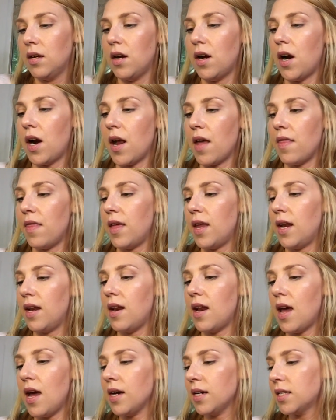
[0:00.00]
all right, the
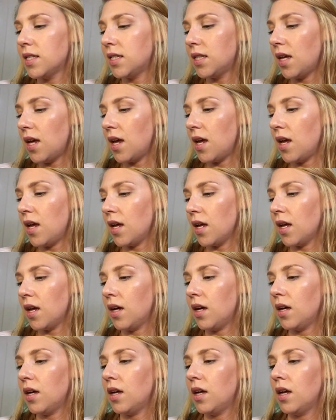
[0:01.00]
next
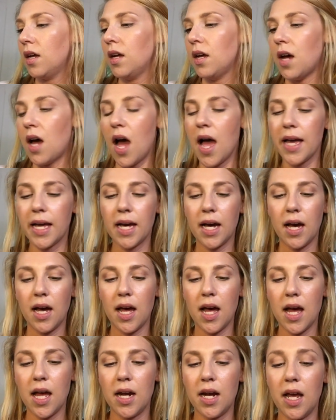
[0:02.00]
thing I
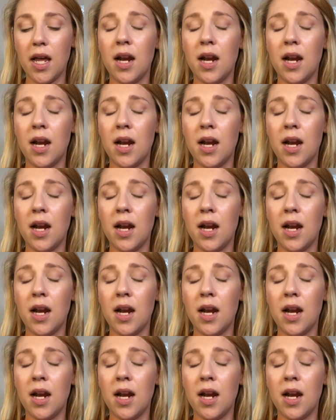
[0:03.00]
got,